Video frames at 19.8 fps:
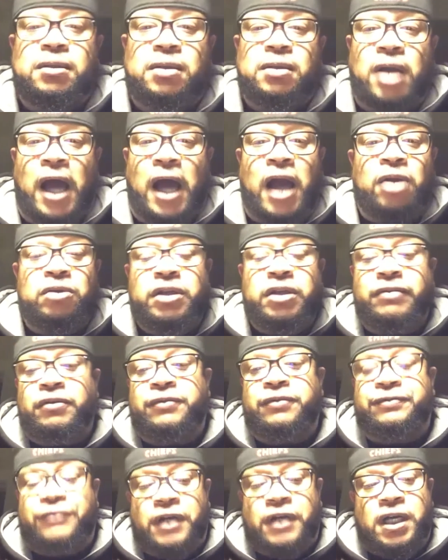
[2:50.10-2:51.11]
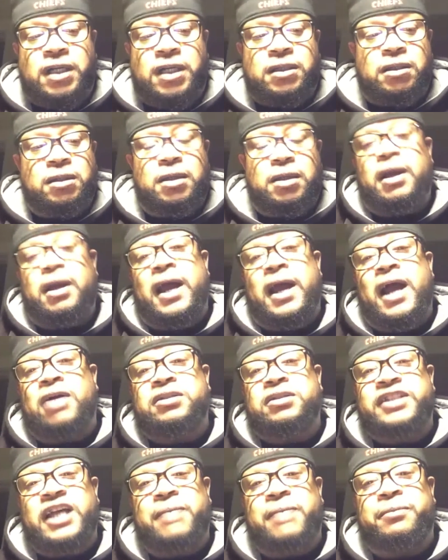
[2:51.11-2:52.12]
I don't give a fuck how
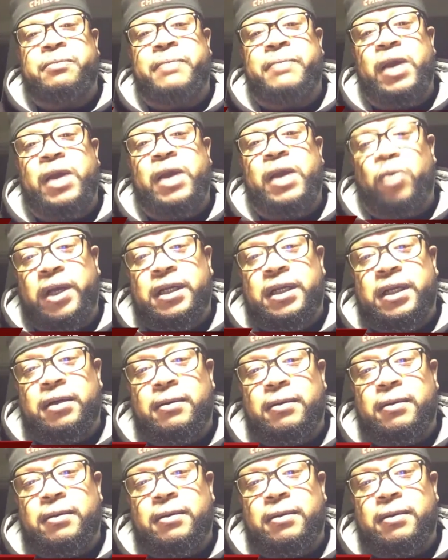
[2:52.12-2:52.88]
Tampa Bay win it.